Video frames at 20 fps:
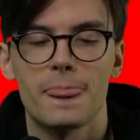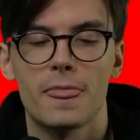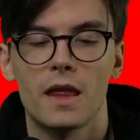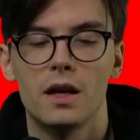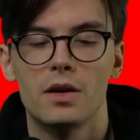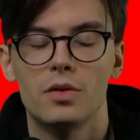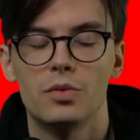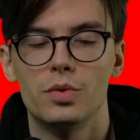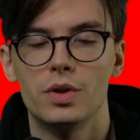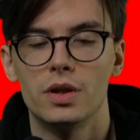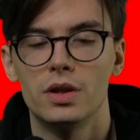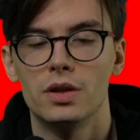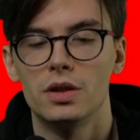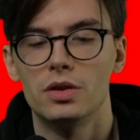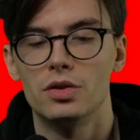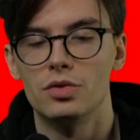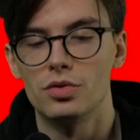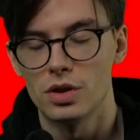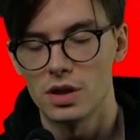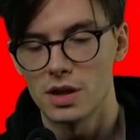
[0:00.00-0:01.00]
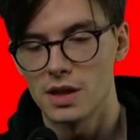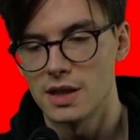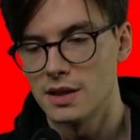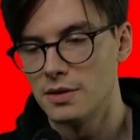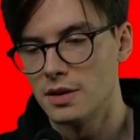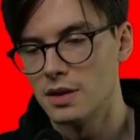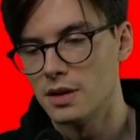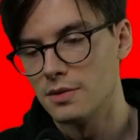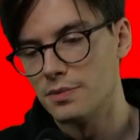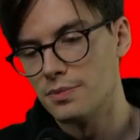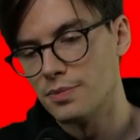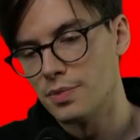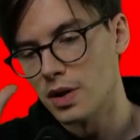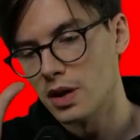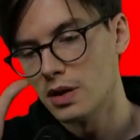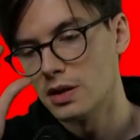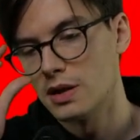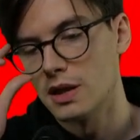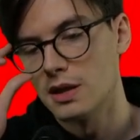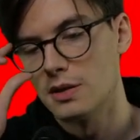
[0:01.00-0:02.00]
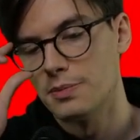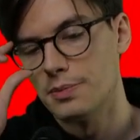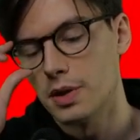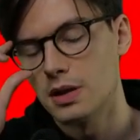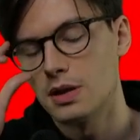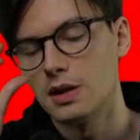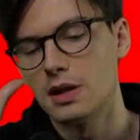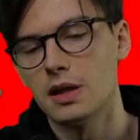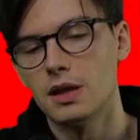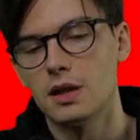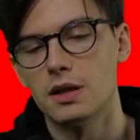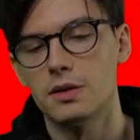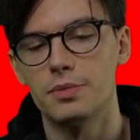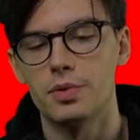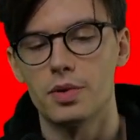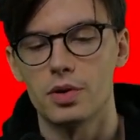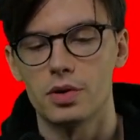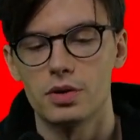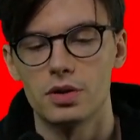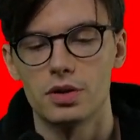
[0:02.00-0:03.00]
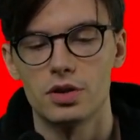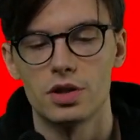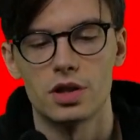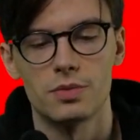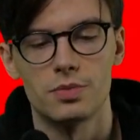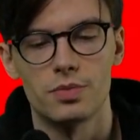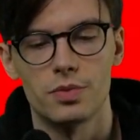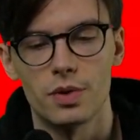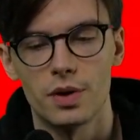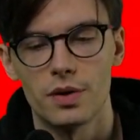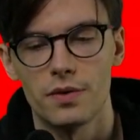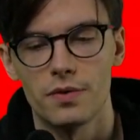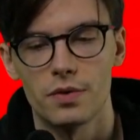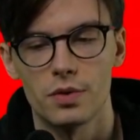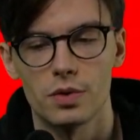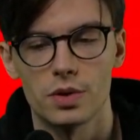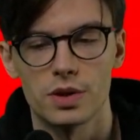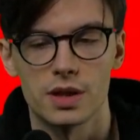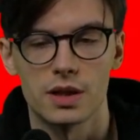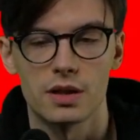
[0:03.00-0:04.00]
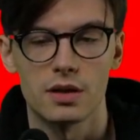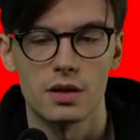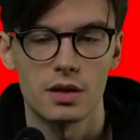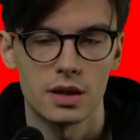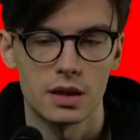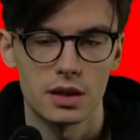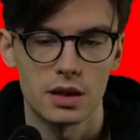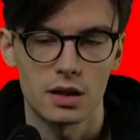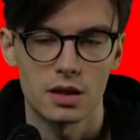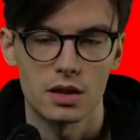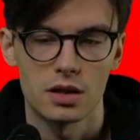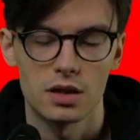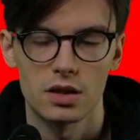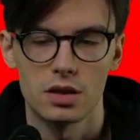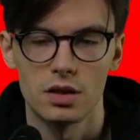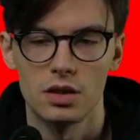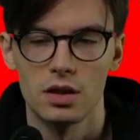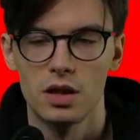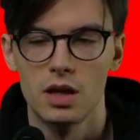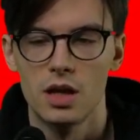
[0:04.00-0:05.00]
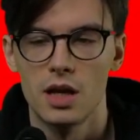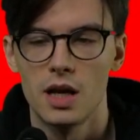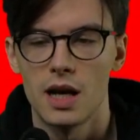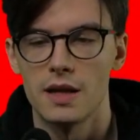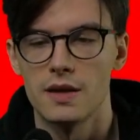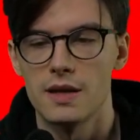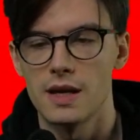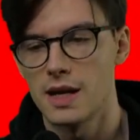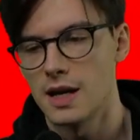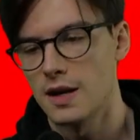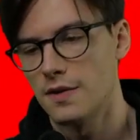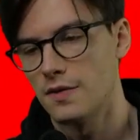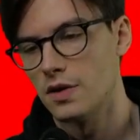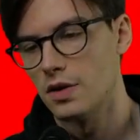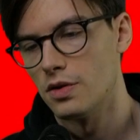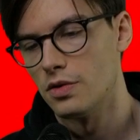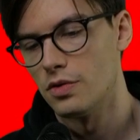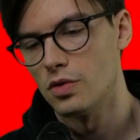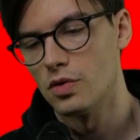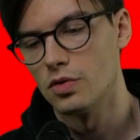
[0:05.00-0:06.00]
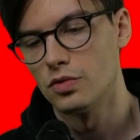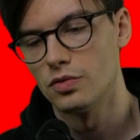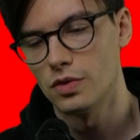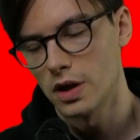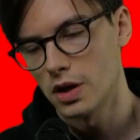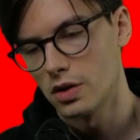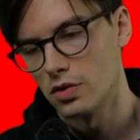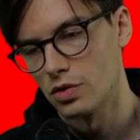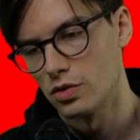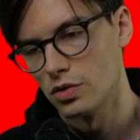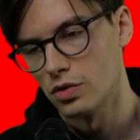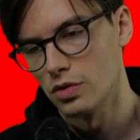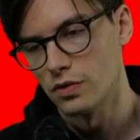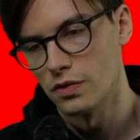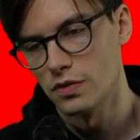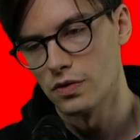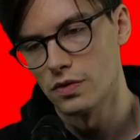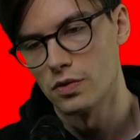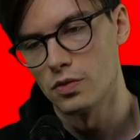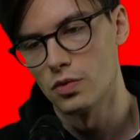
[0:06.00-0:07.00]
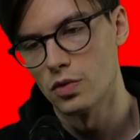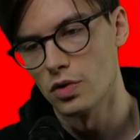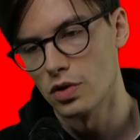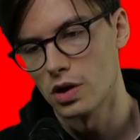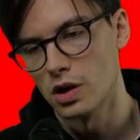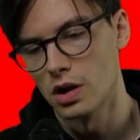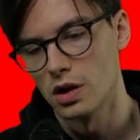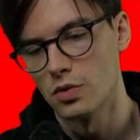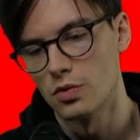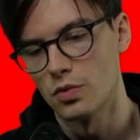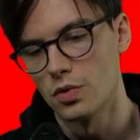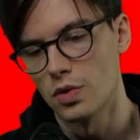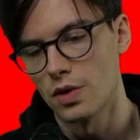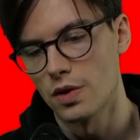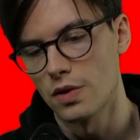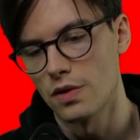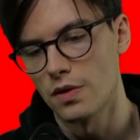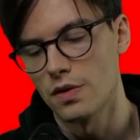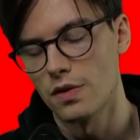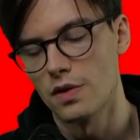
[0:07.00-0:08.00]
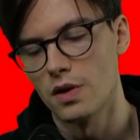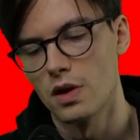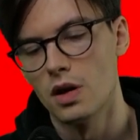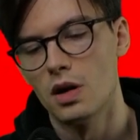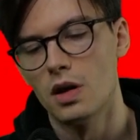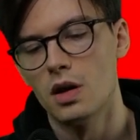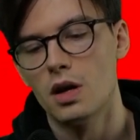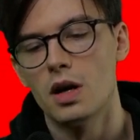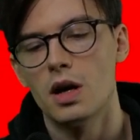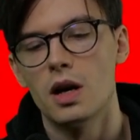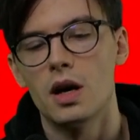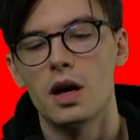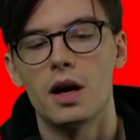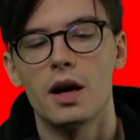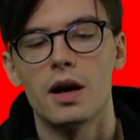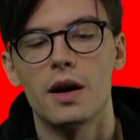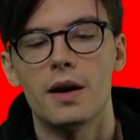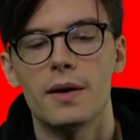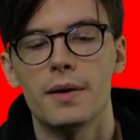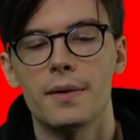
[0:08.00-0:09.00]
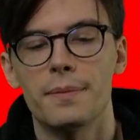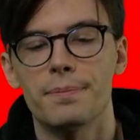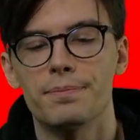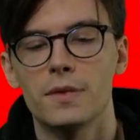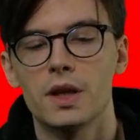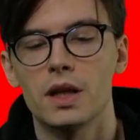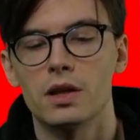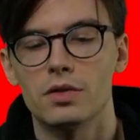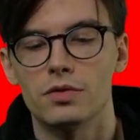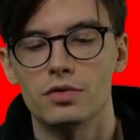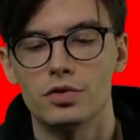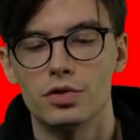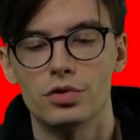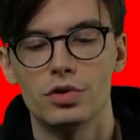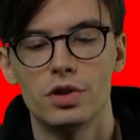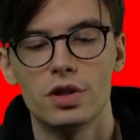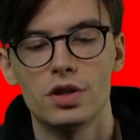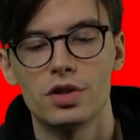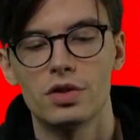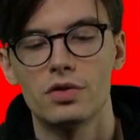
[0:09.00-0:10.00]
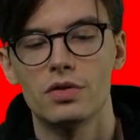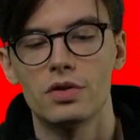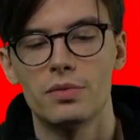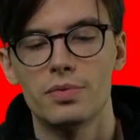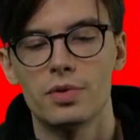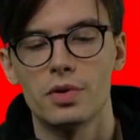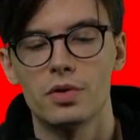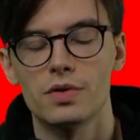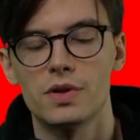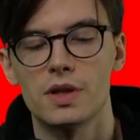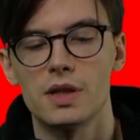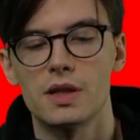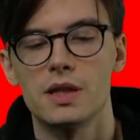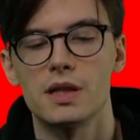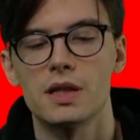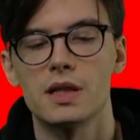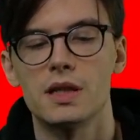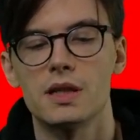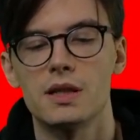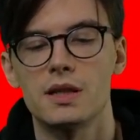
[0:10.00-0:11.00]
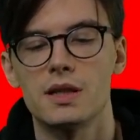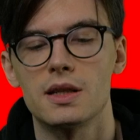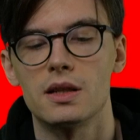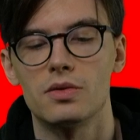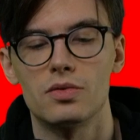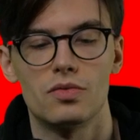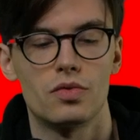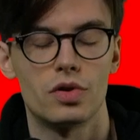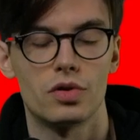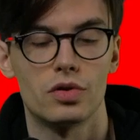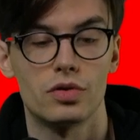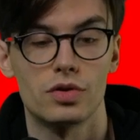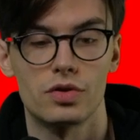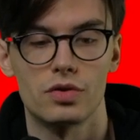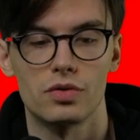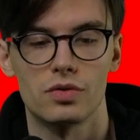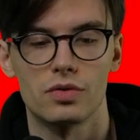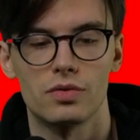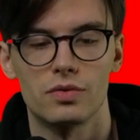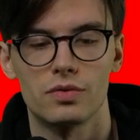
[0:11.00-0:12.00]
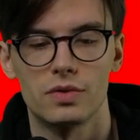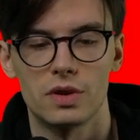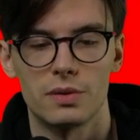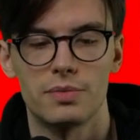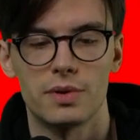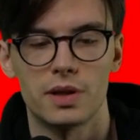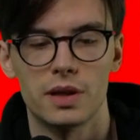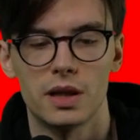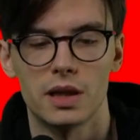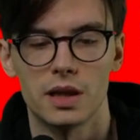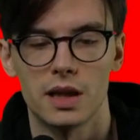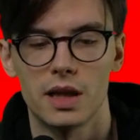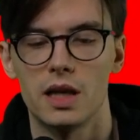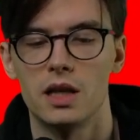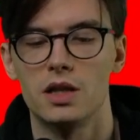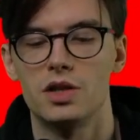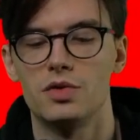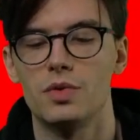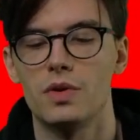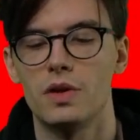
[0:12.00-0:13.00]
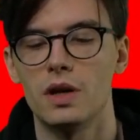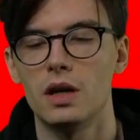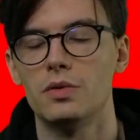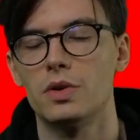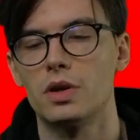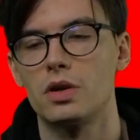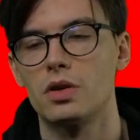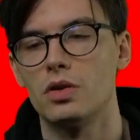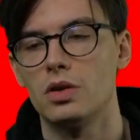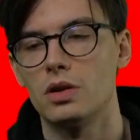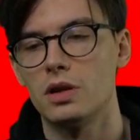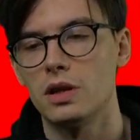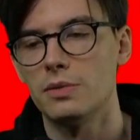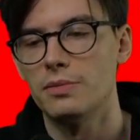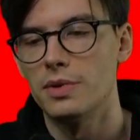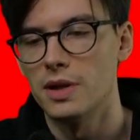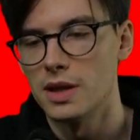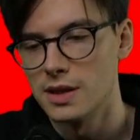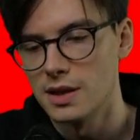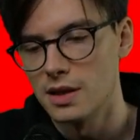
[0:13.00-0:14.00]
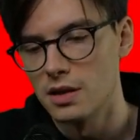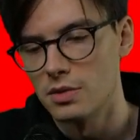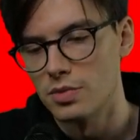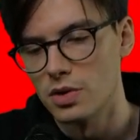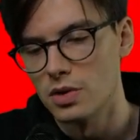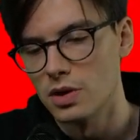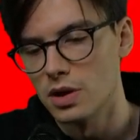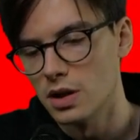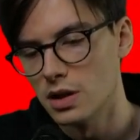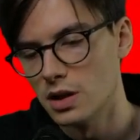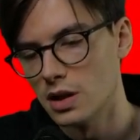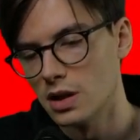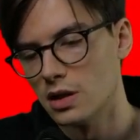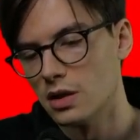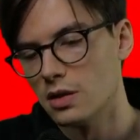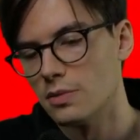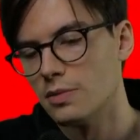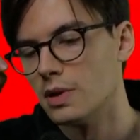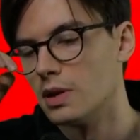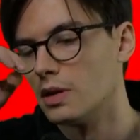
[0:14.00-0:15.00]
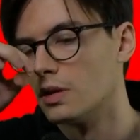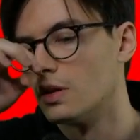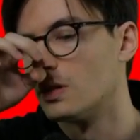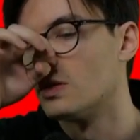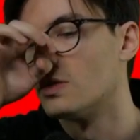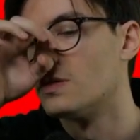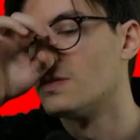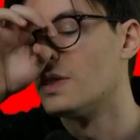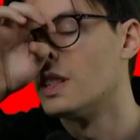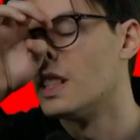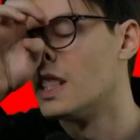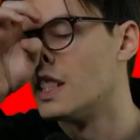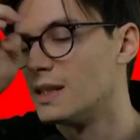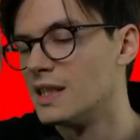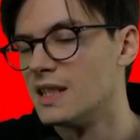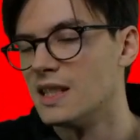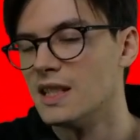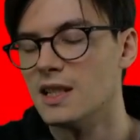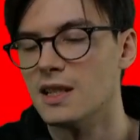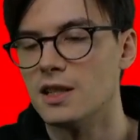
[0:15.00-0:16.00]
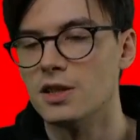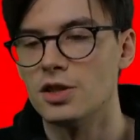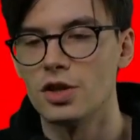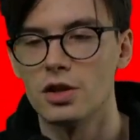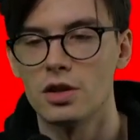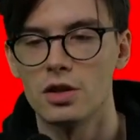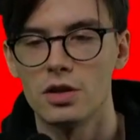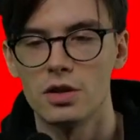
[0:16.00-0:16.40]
We do this in partly in partnership with Forensic Architecture, and they have their own record of working with kind of judiciary processes, and we're also deeply engaged with that. We're currently based in Berlin in the building of ECCHR,